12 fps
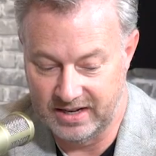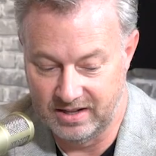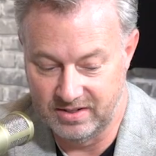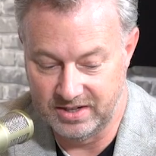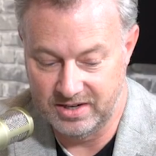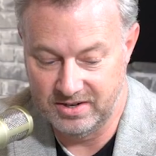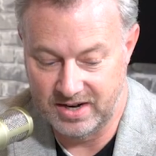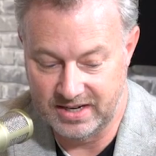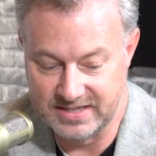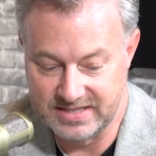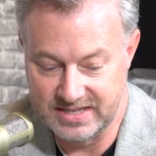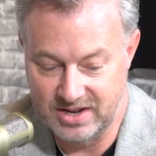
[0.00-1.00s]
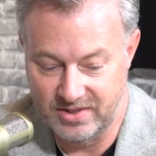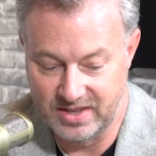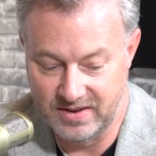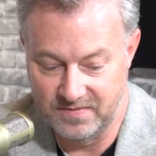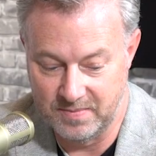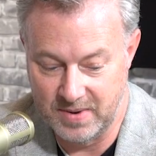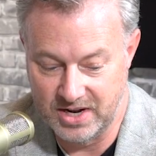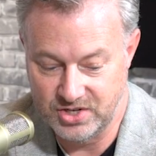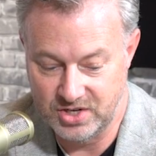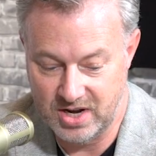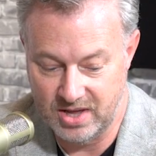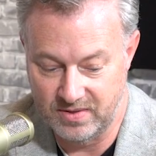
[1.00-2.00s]
can click here and I can see all the
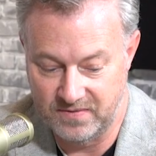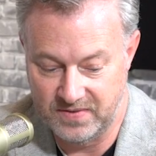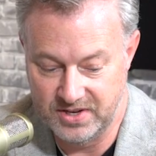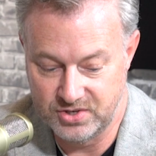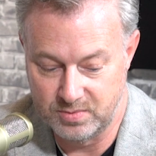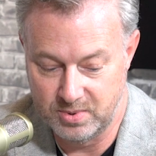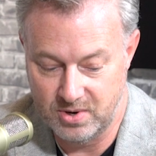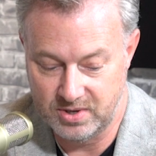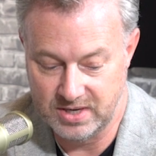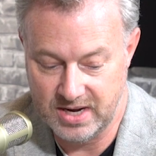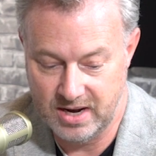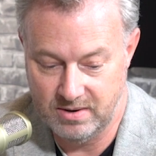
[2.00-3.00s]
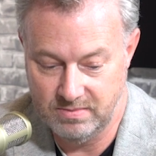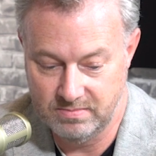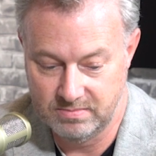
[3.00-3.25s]
information, how the fees are broken down.